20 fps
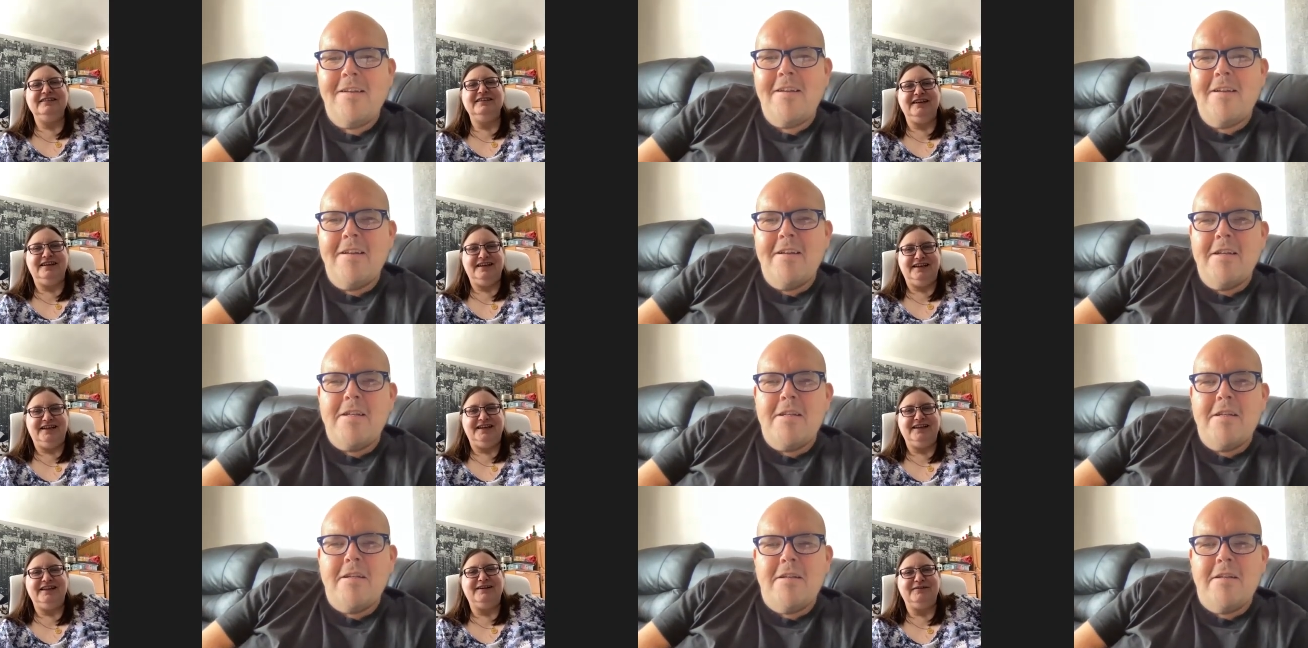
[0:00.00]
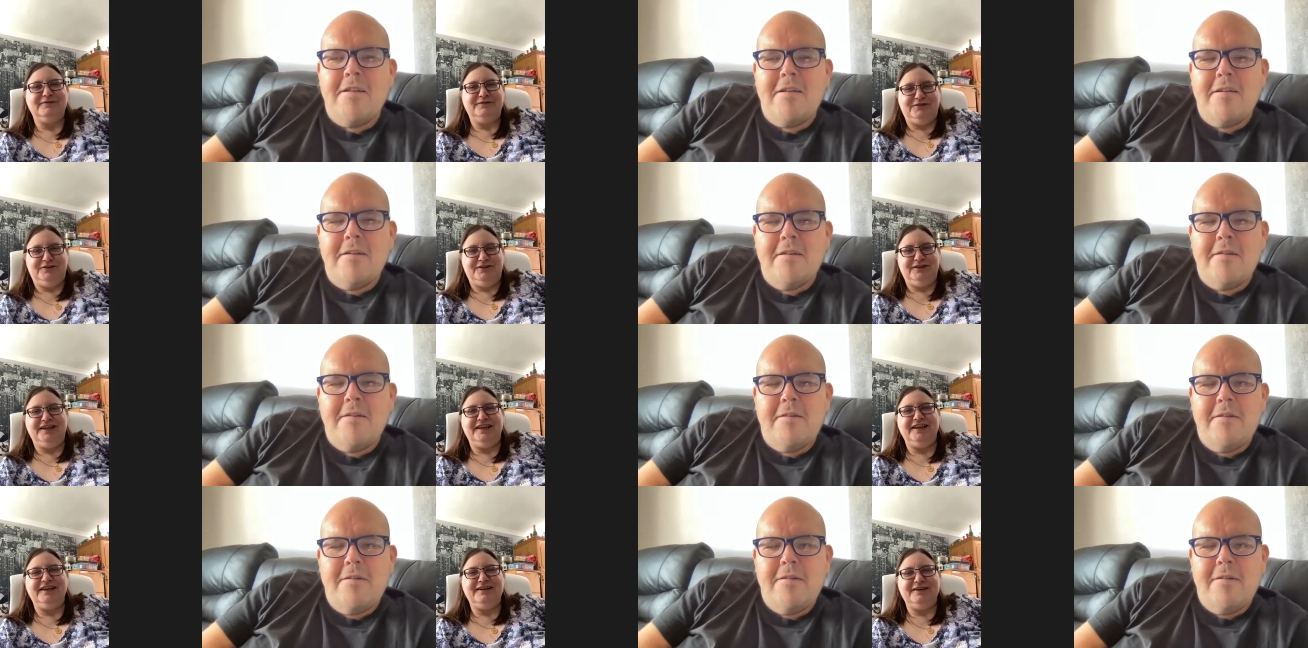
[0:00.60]
Speaker 1: Yeah, that was
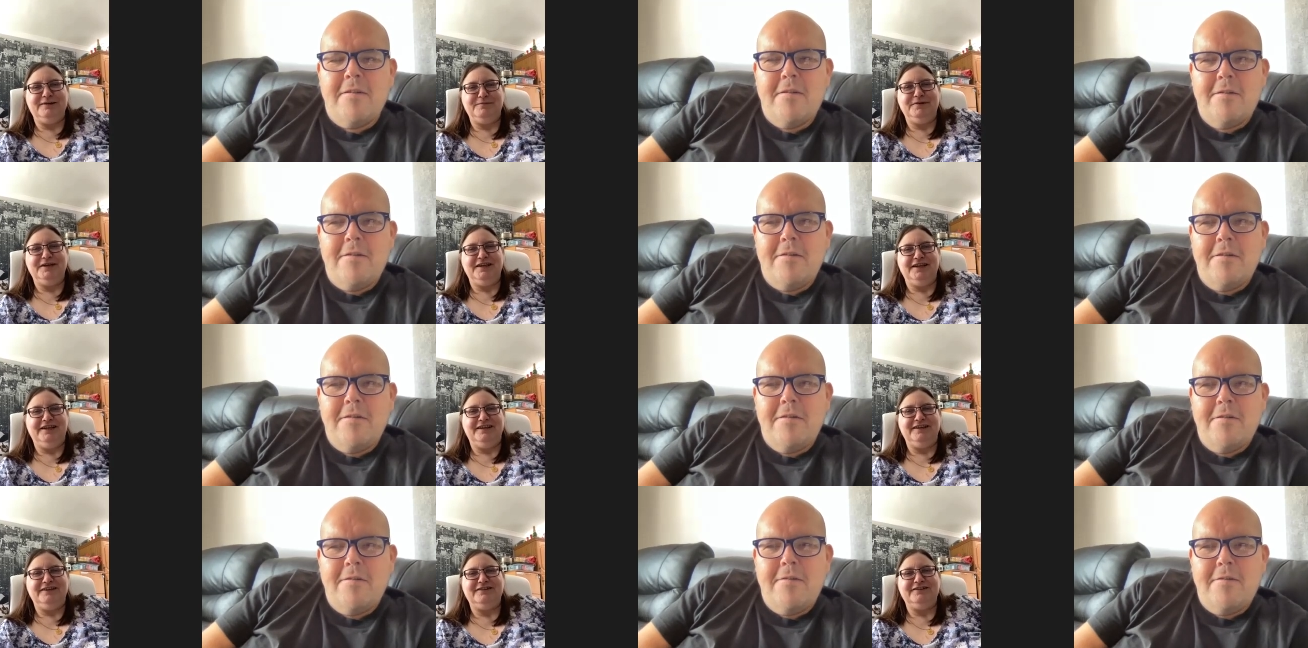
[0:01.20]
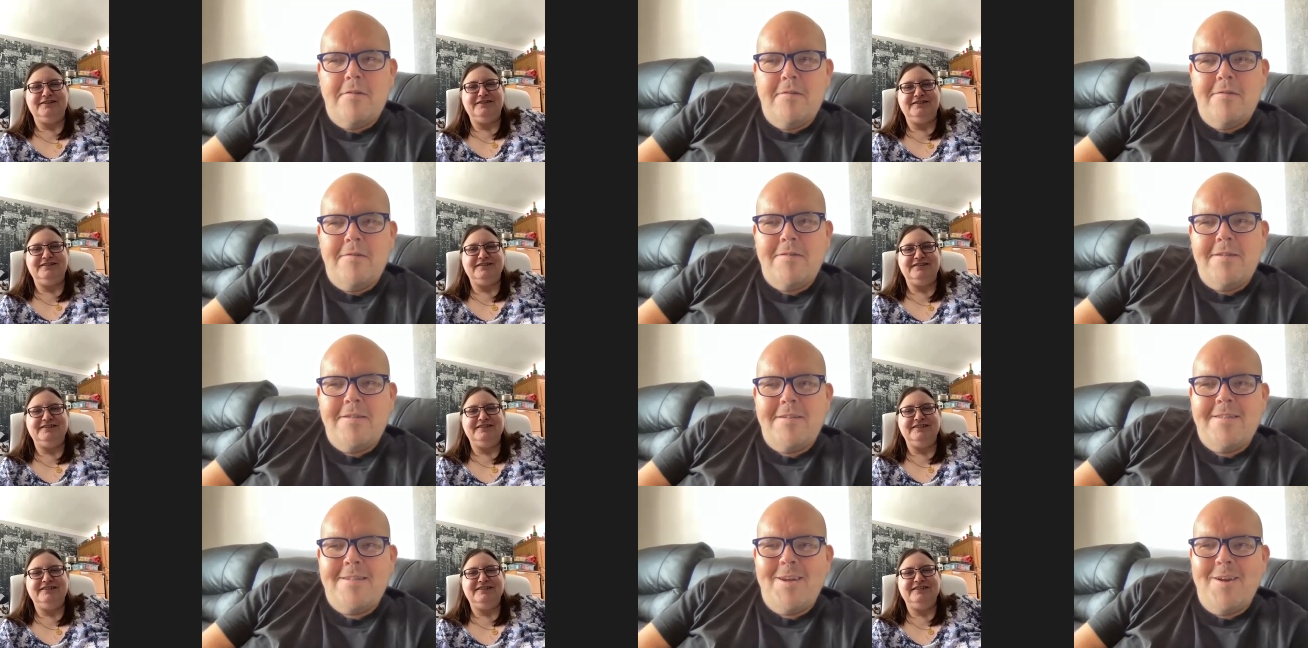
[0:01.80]
the kidney
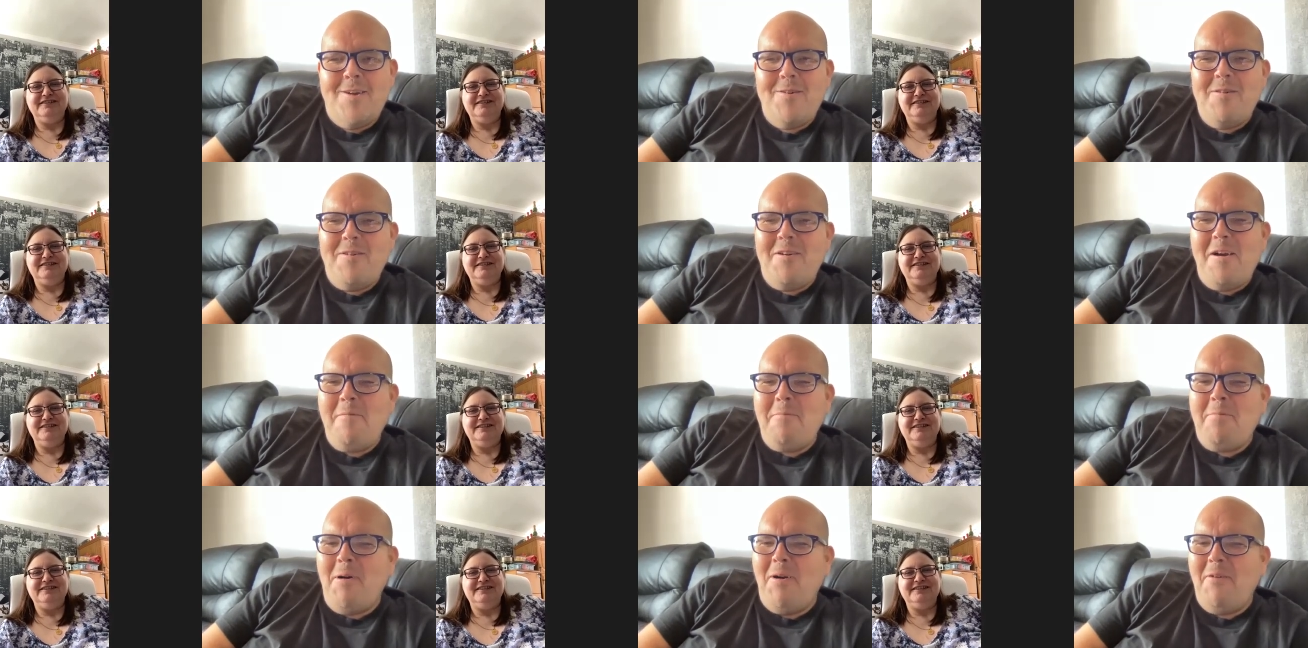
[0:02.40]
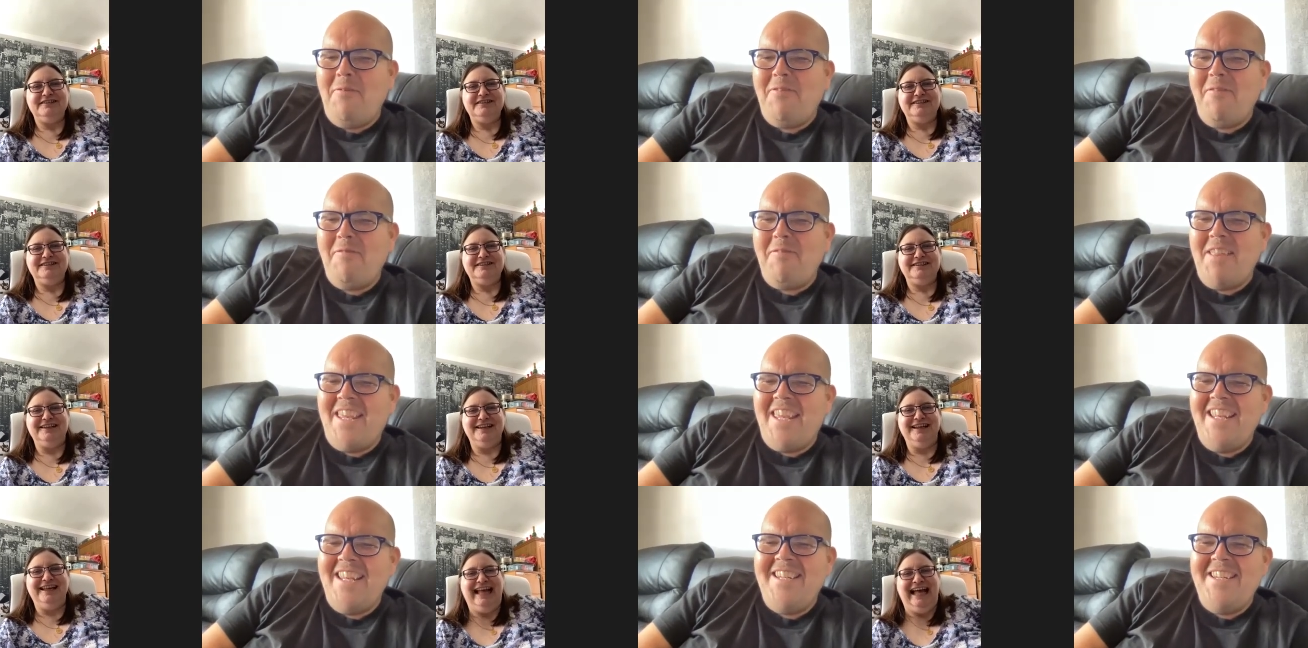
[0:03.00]
beans.
Speaker 2: So apart
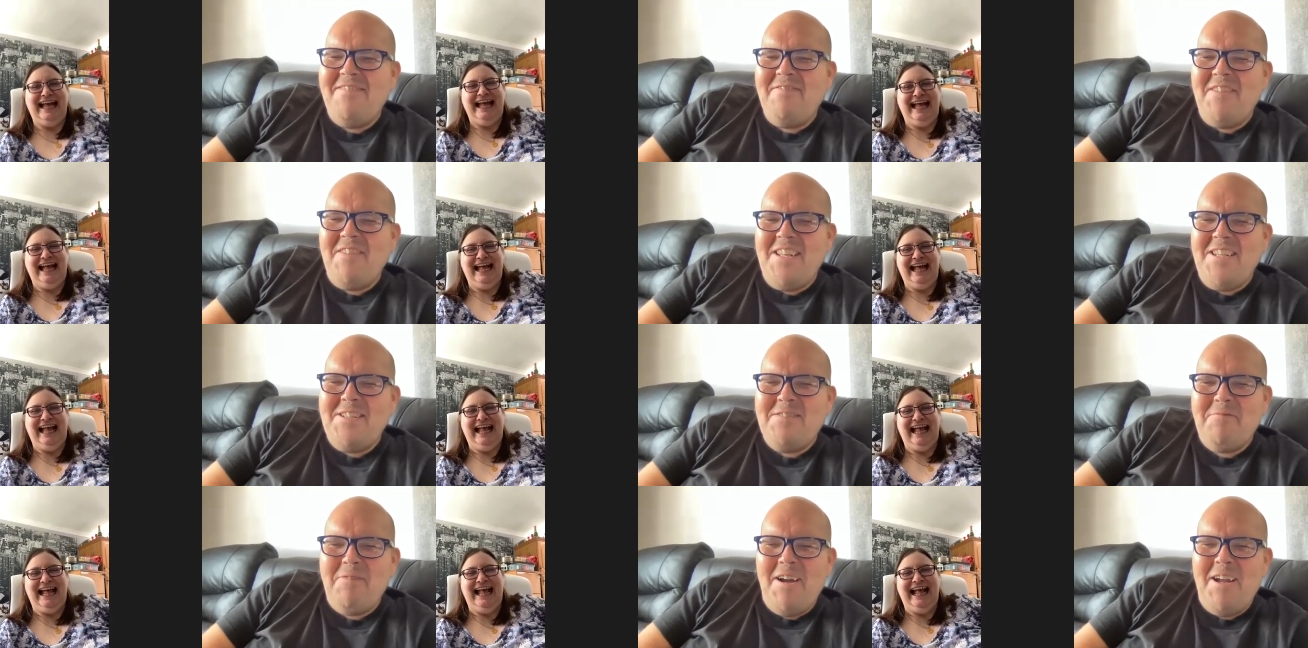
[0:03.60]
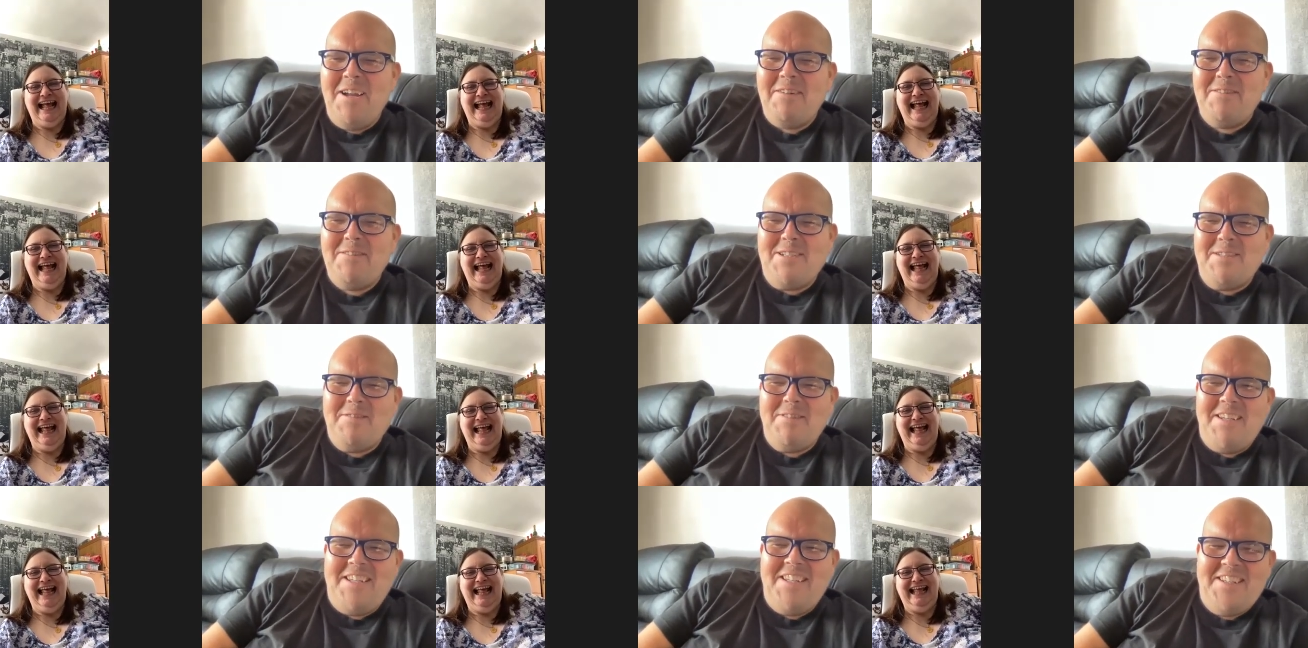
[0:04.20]
from the kidney beans, what
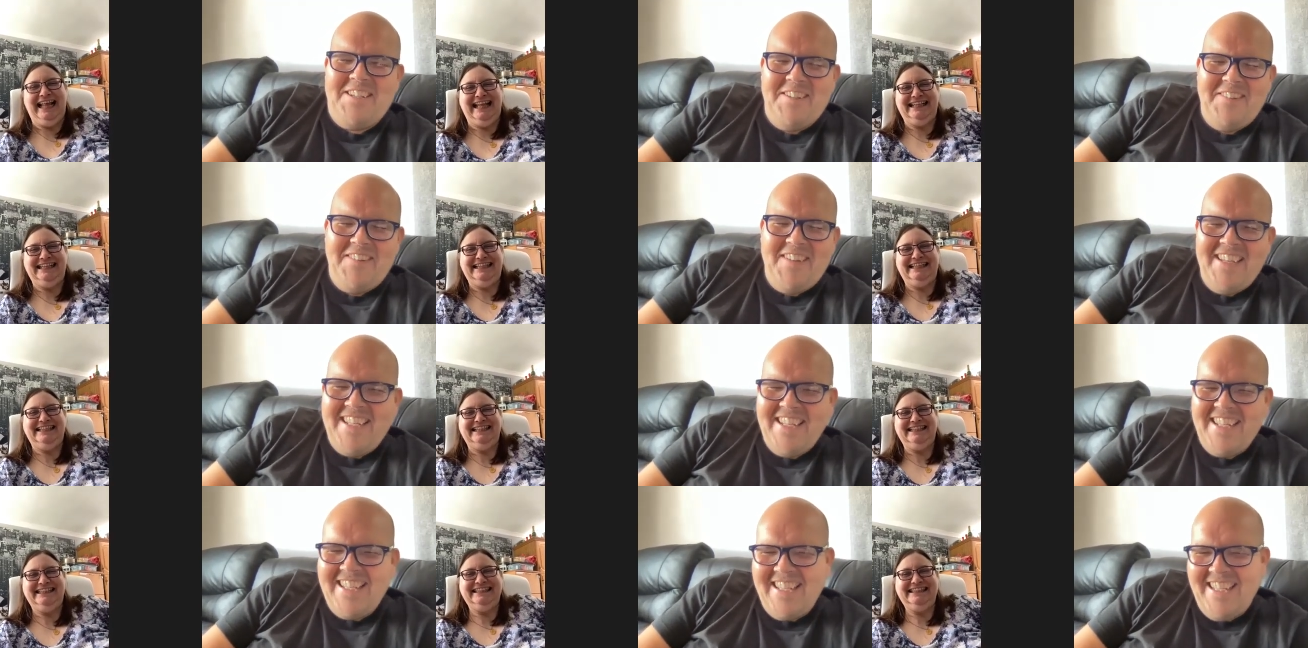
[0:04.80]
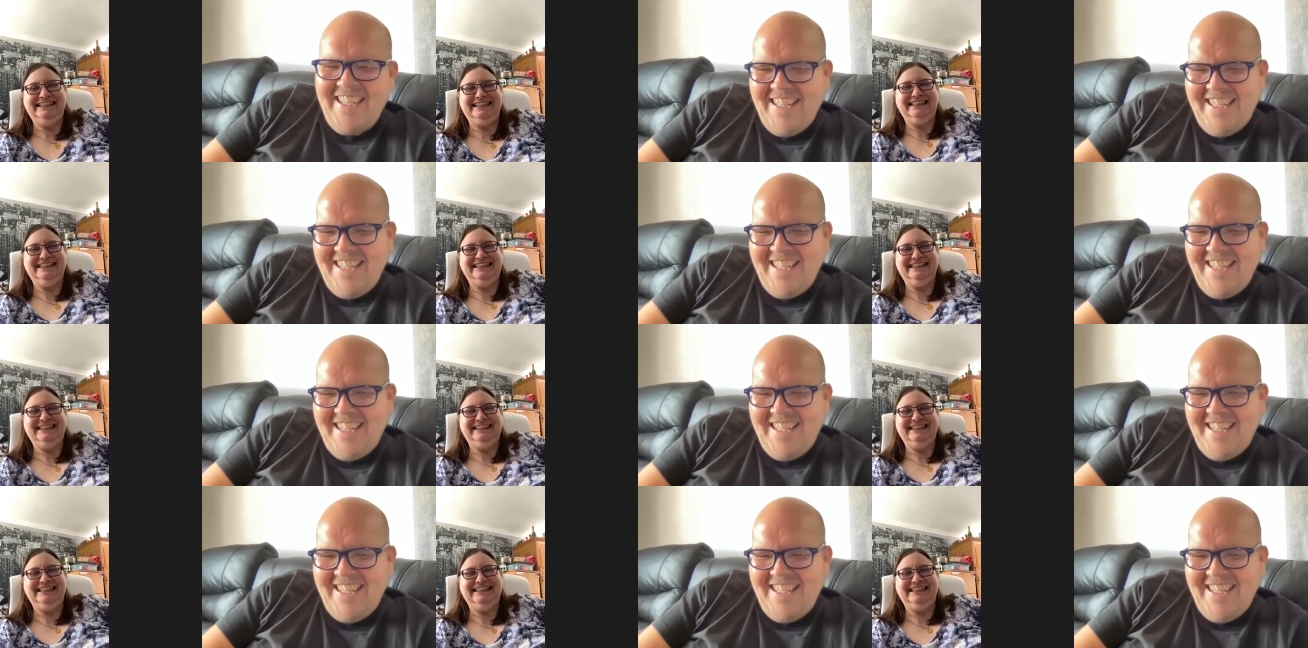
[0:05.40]
else were you doing?